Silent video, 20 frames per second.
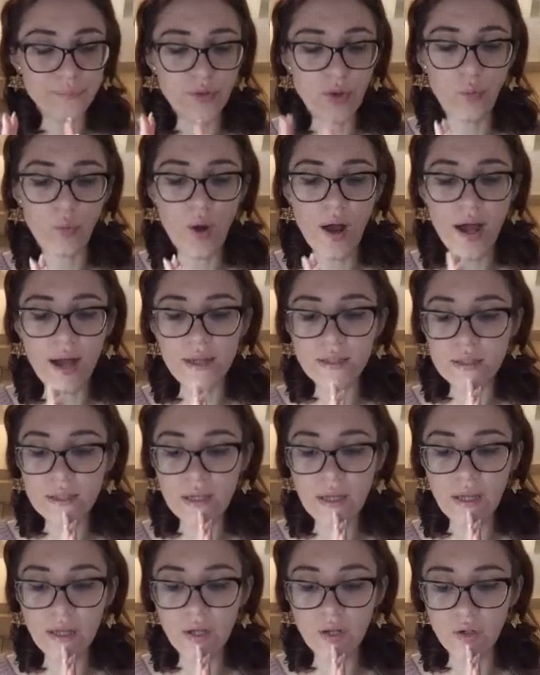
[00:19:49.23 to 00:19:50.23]
one
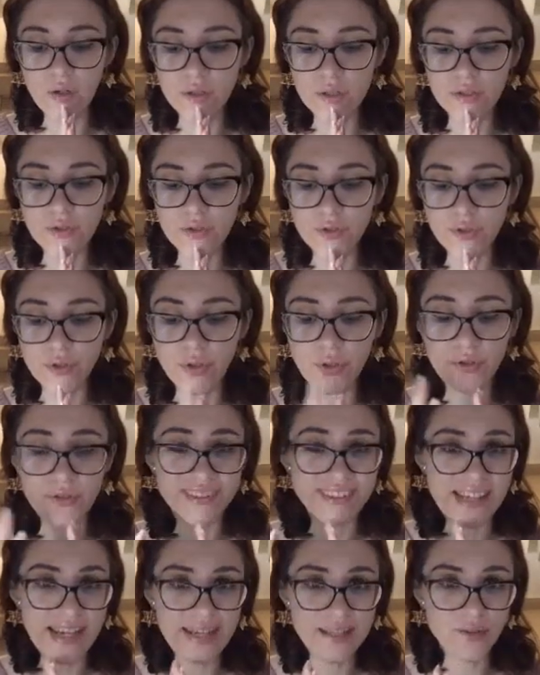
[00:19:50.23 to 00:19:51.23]
according to her
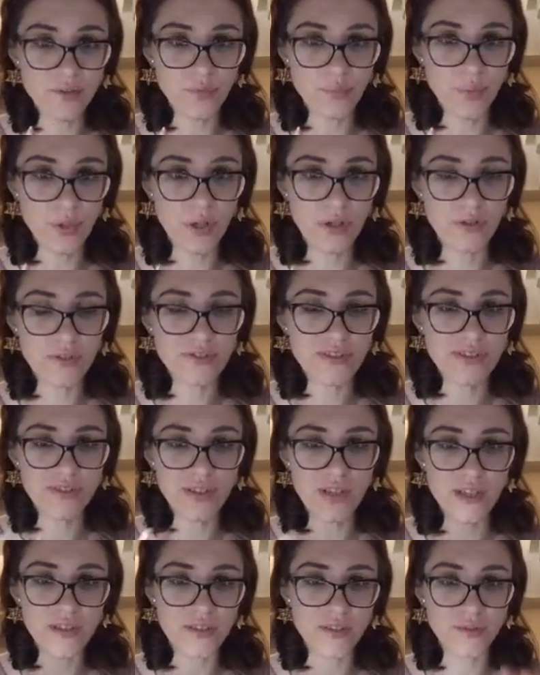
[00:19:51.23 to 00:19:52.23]
date of birth,
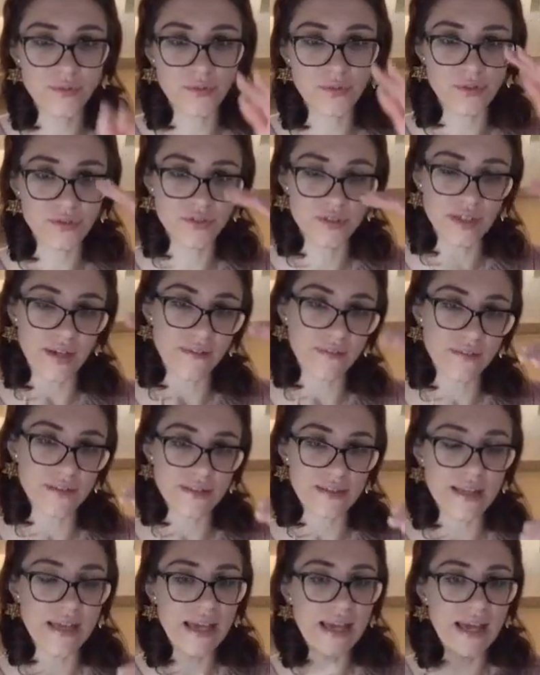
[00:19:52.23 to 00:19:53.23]
another for
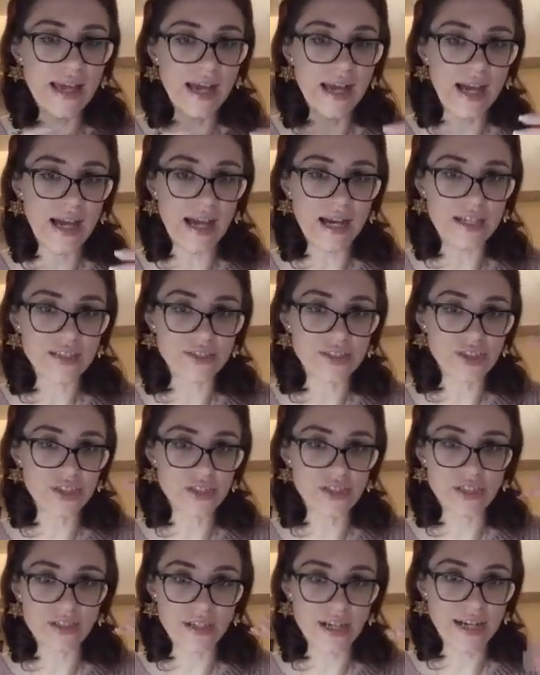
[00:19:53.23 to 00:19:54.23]
seven
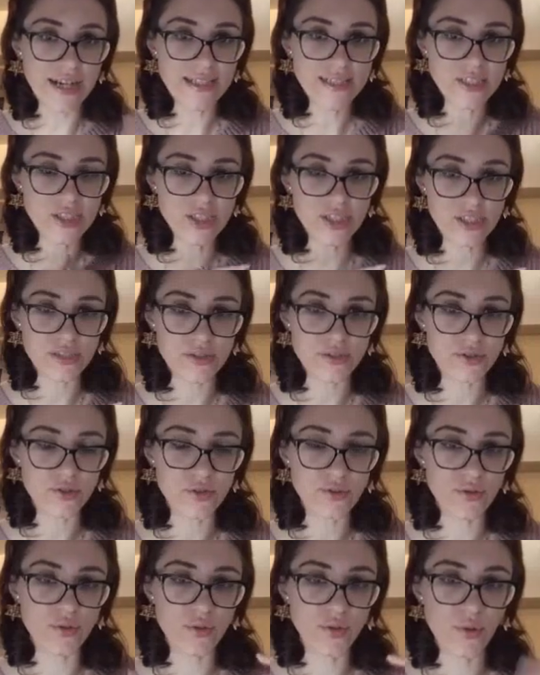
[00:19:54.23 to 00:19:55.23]

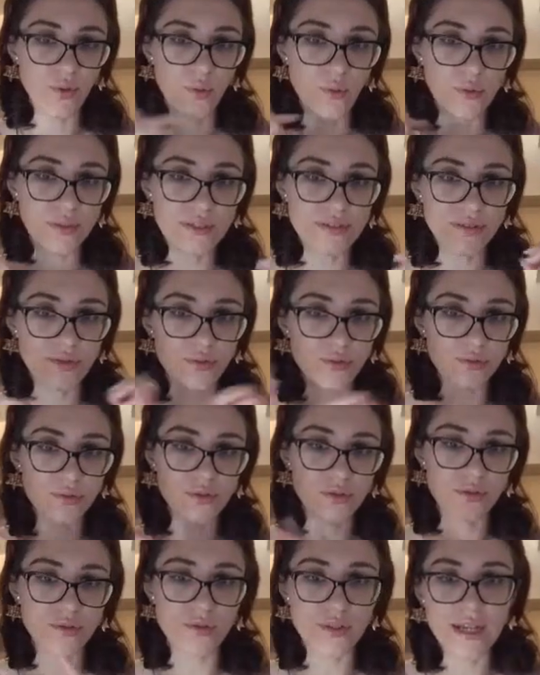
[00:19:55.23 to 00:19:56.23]
generations, you know, with
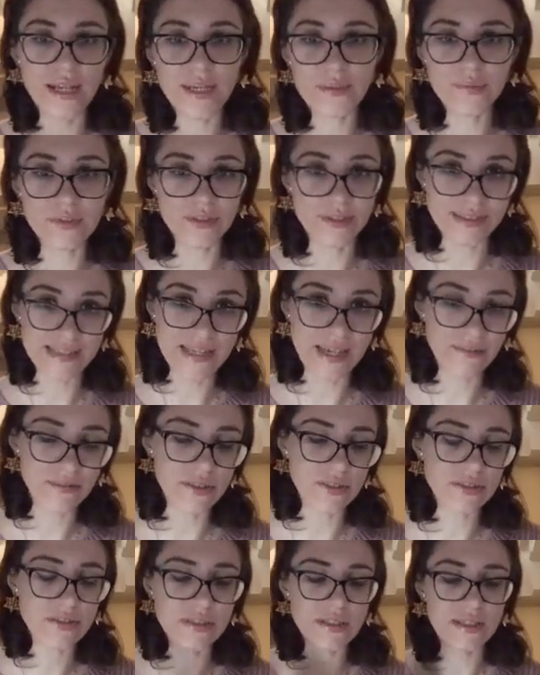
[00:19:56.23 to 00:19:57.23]
also names and
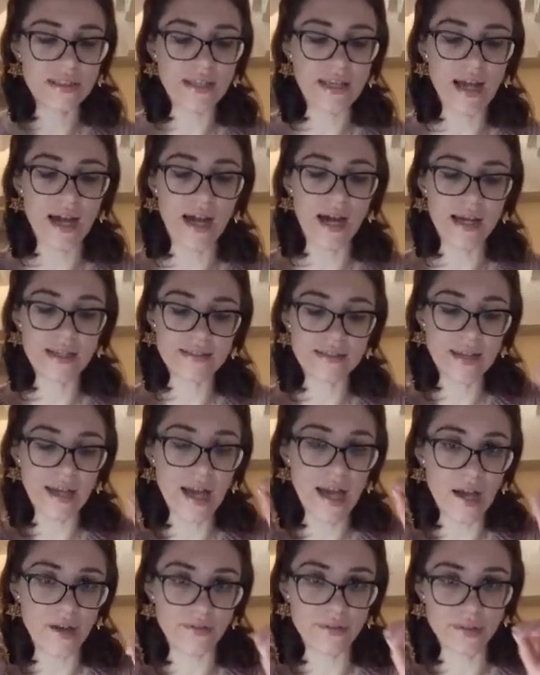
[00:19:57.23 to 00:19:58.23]
everything, and
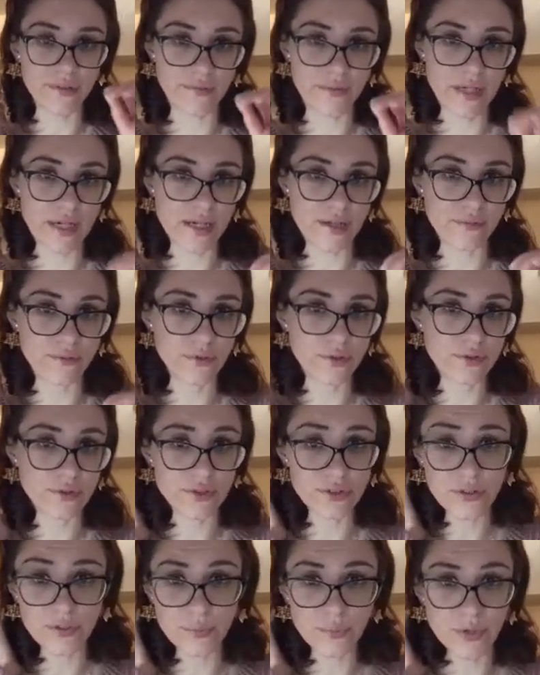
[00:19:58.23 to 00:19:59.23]
everywhere
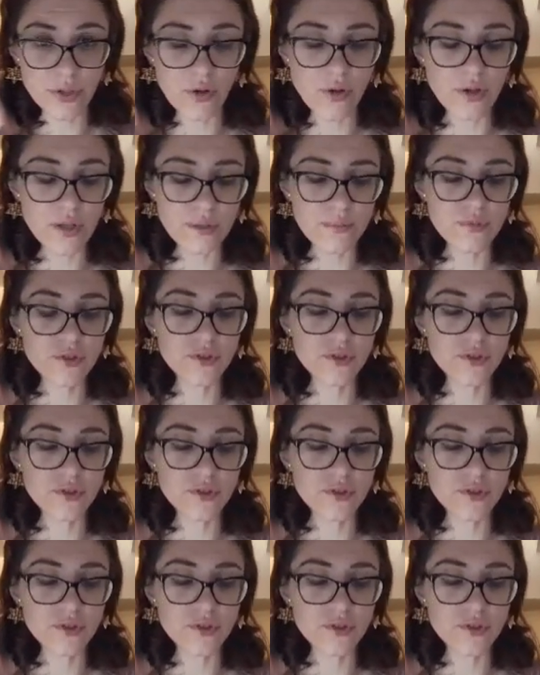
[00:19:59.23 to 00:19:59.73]
was this program